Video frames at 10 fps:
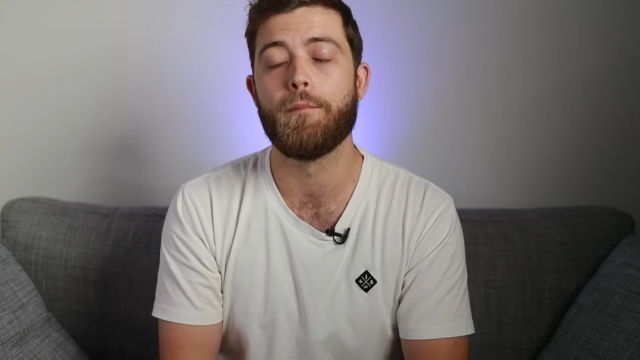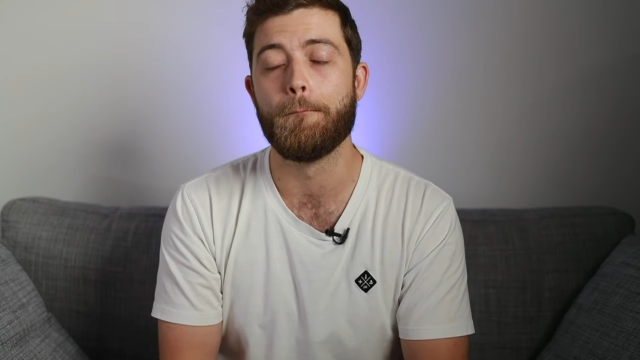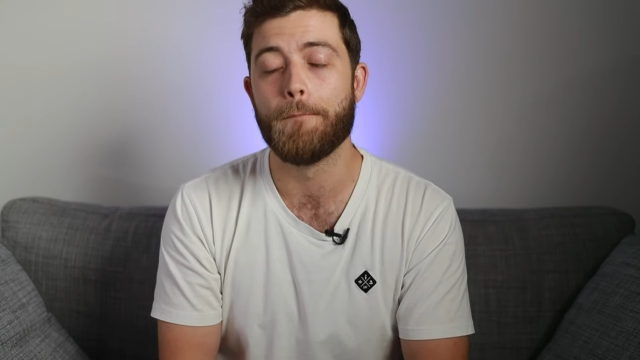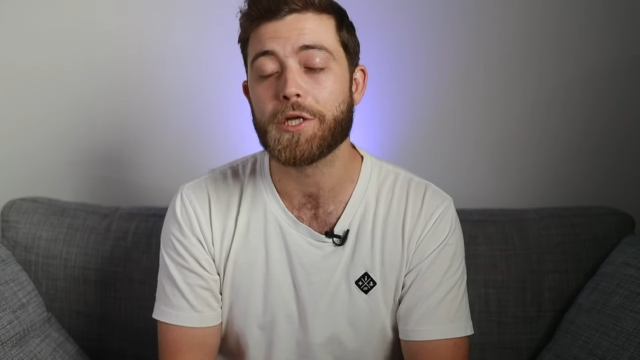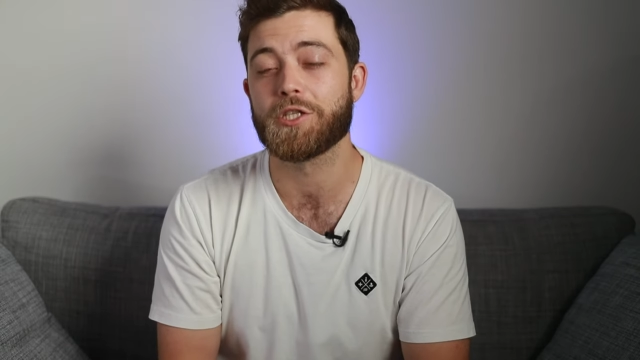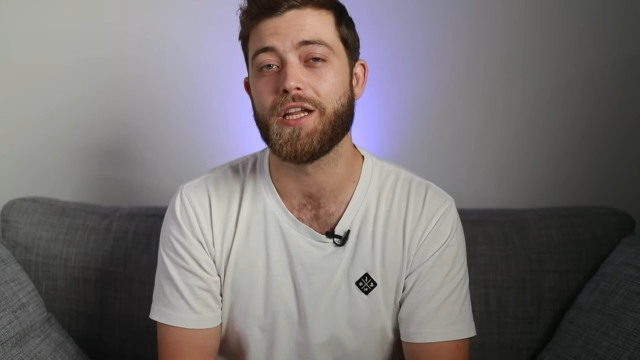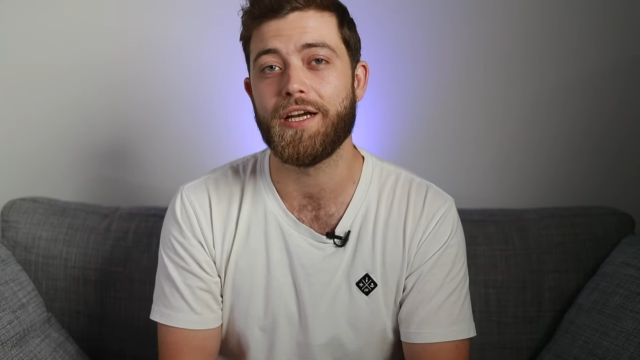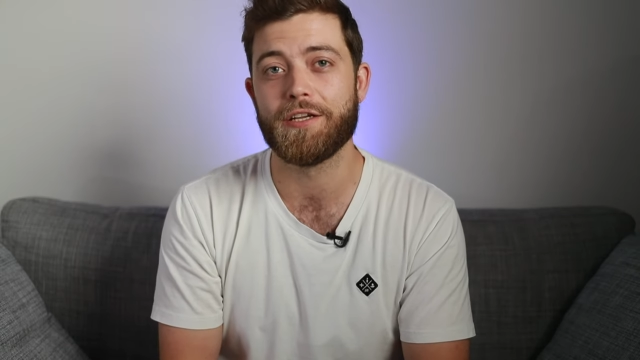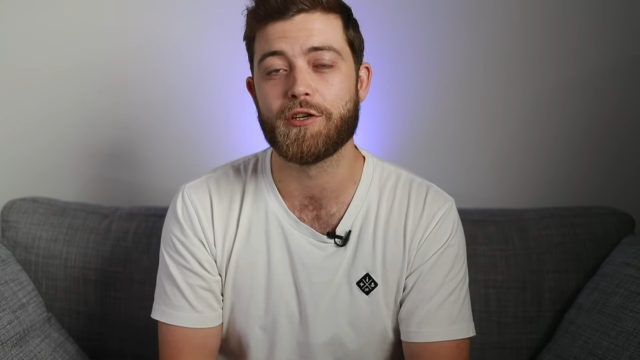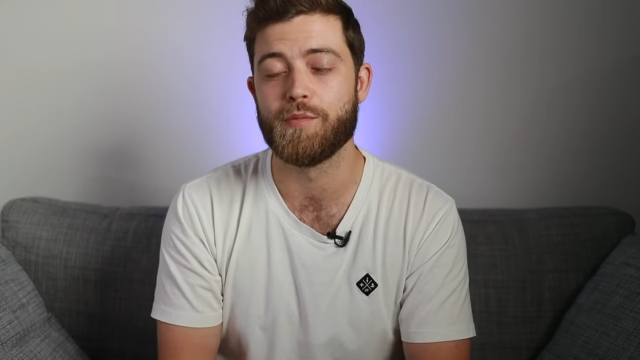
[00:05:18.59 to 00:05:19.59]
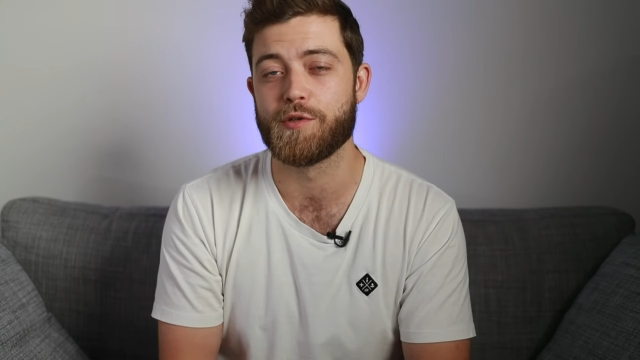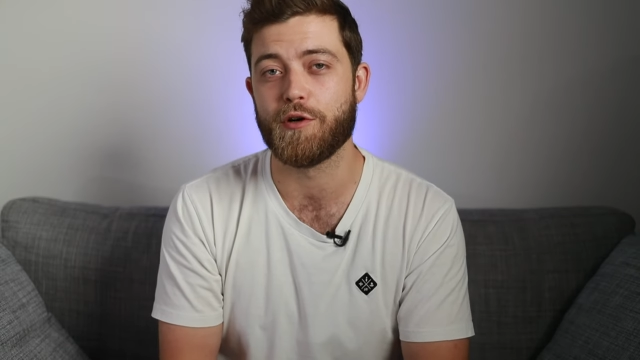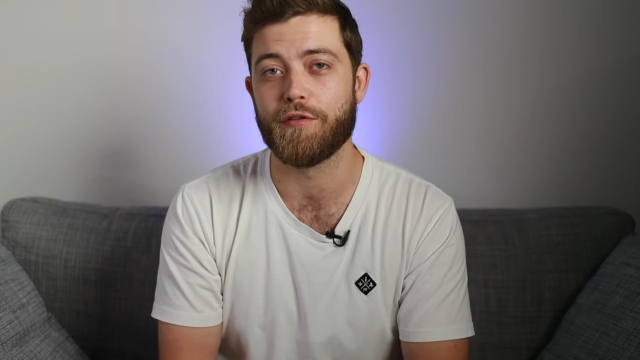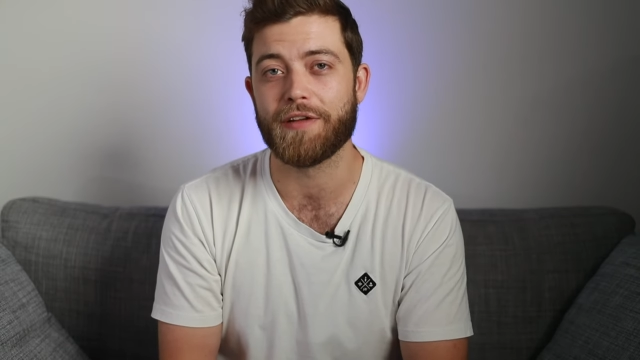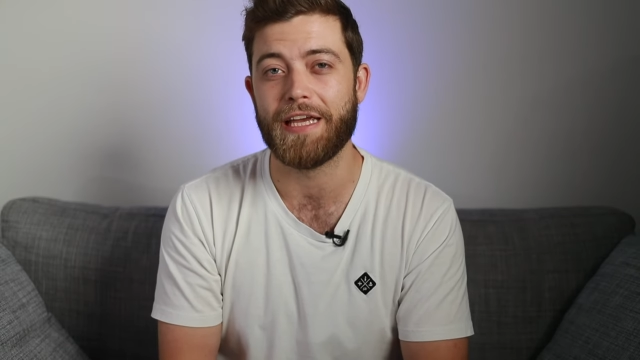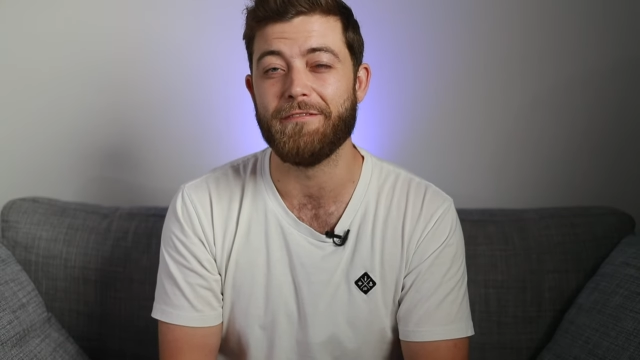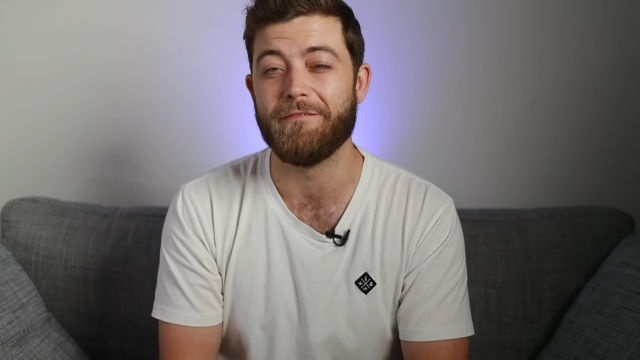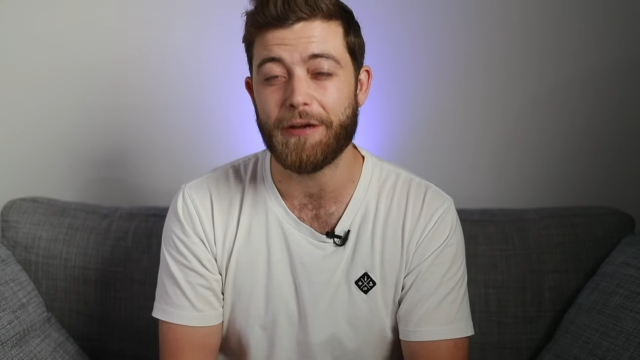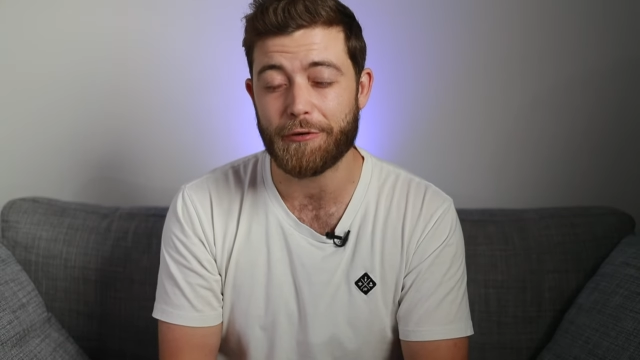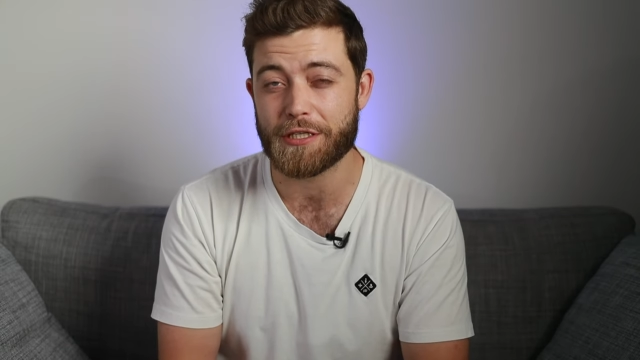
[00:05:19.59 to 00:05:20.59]
much light comes off a
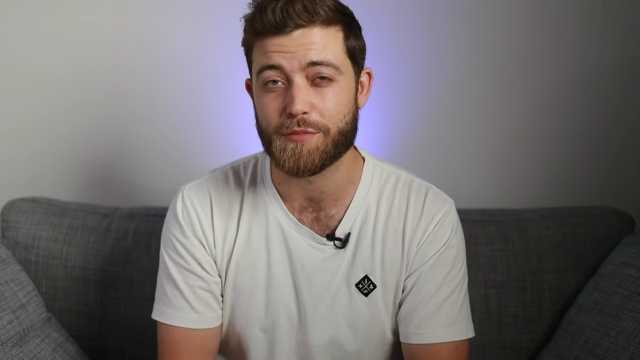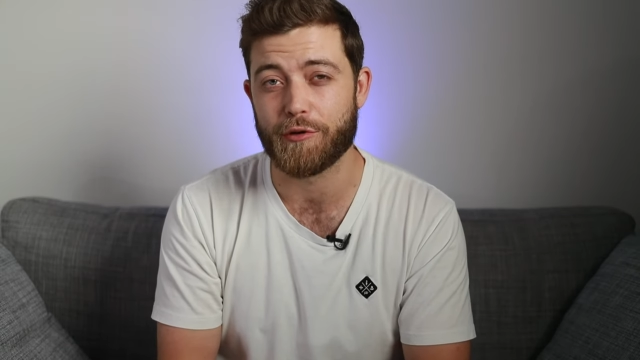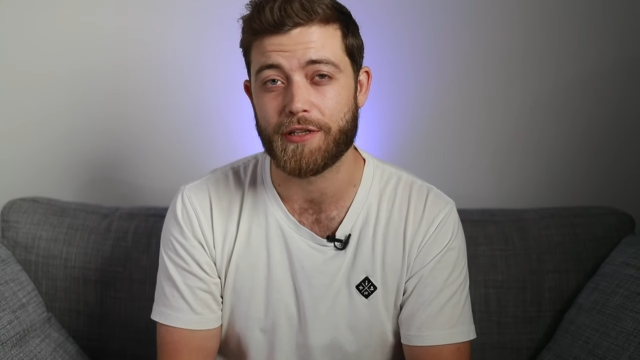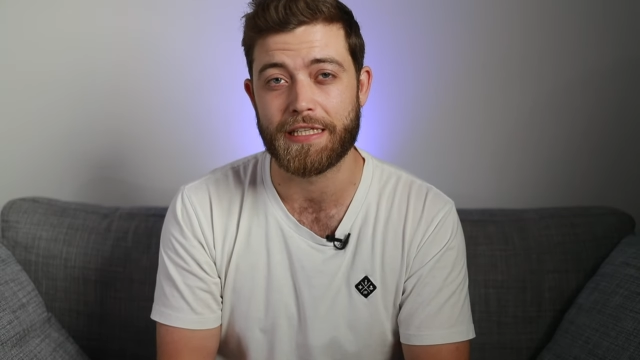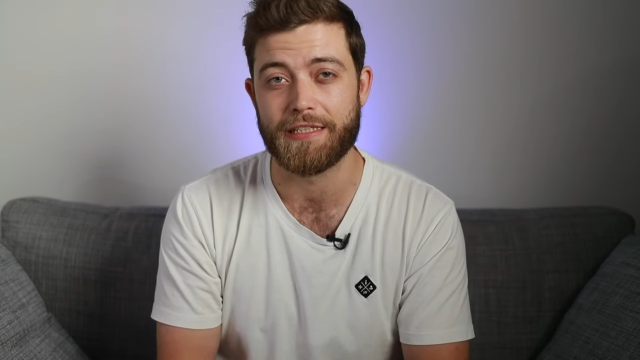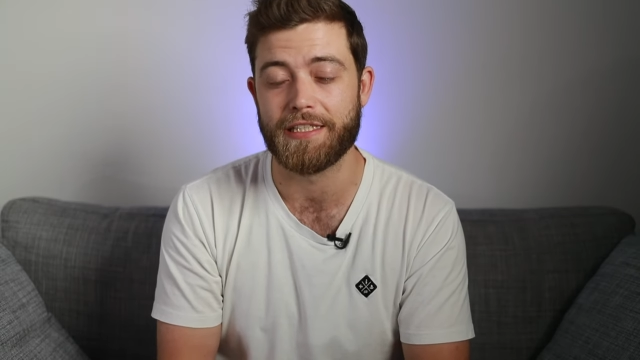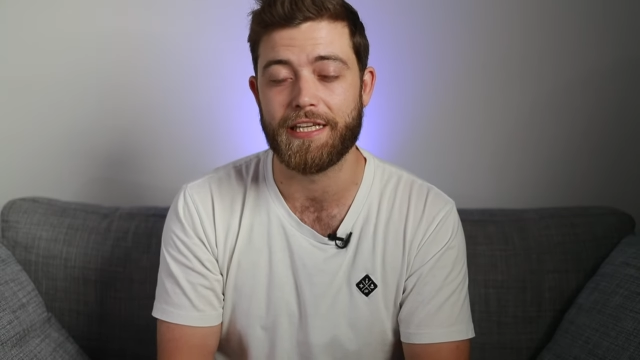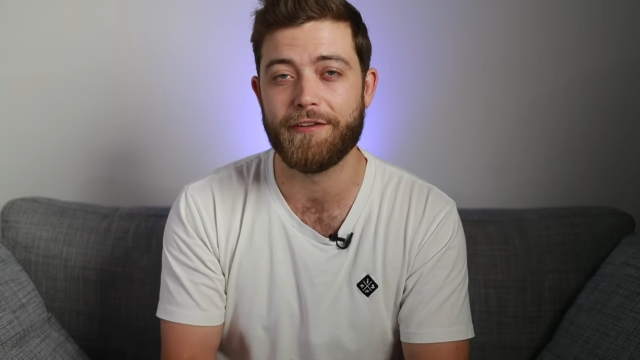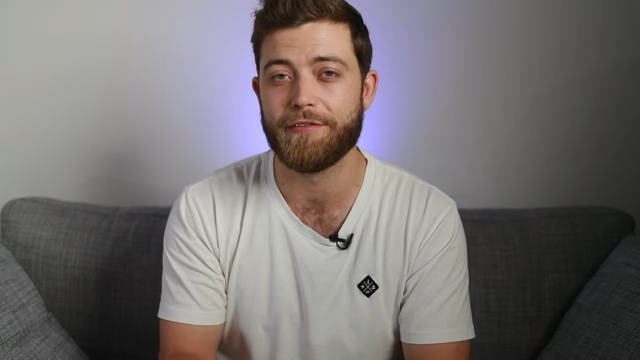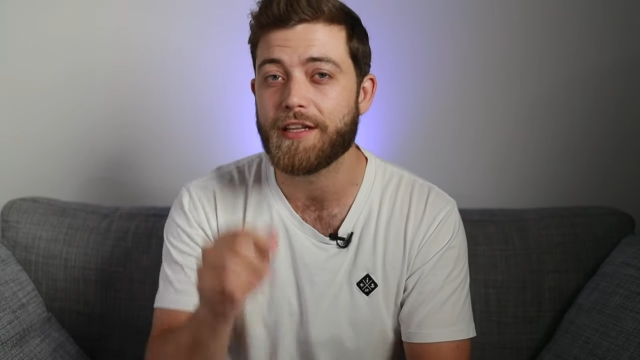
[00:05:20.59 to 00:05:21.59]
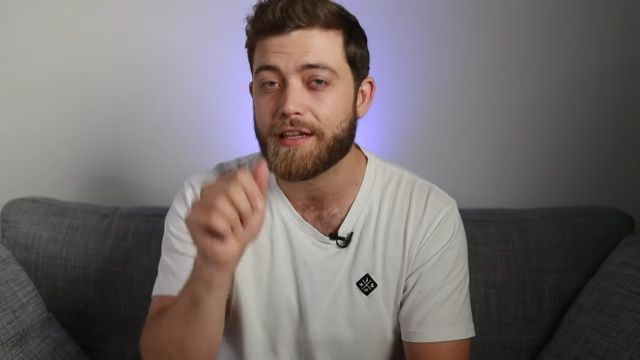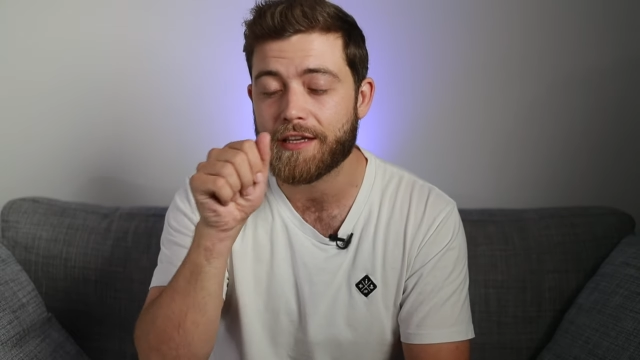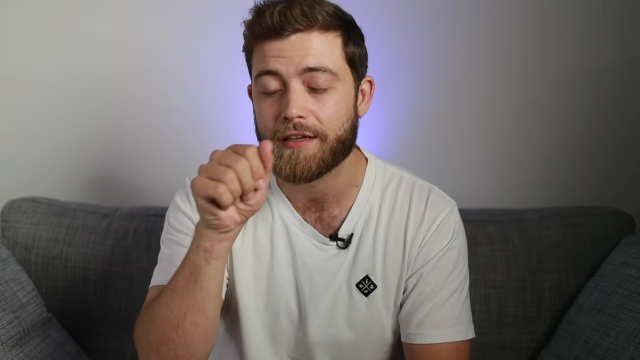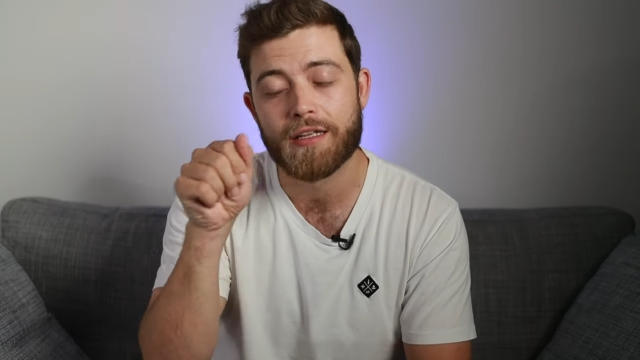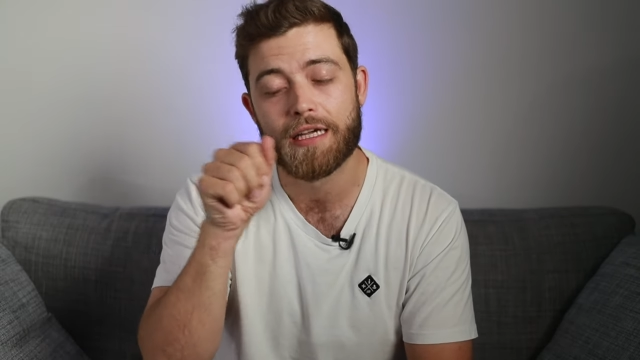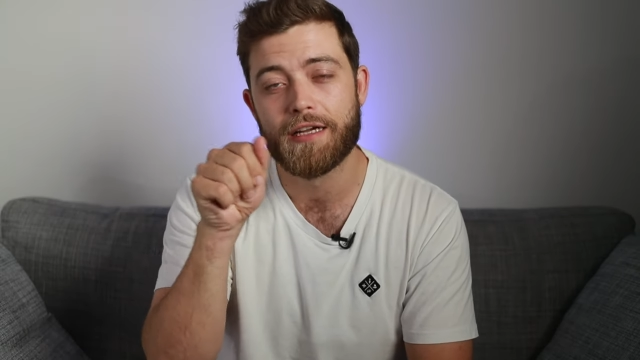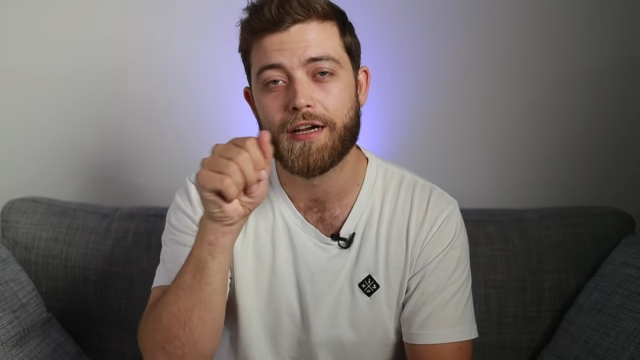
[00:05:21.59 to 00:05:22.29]
very small LED. Even the little